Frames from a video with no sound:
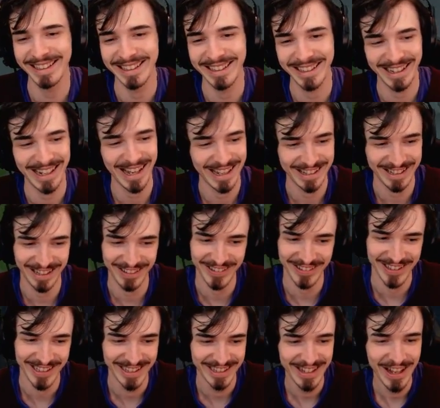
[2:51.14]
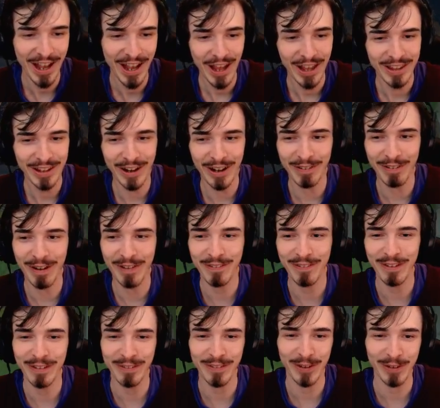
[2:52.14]
God damn it. The only way for
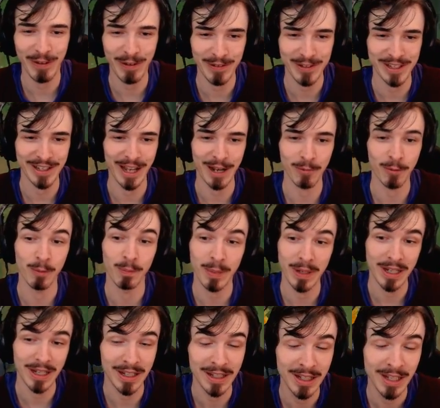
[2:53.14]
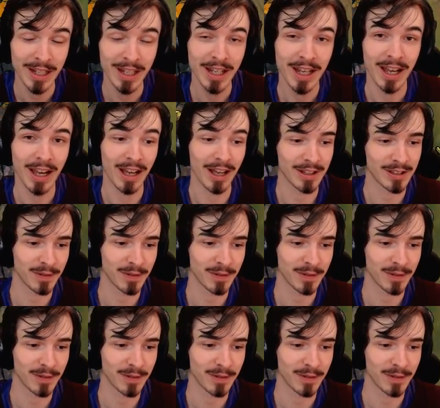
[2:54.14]
me to follow up to that would be to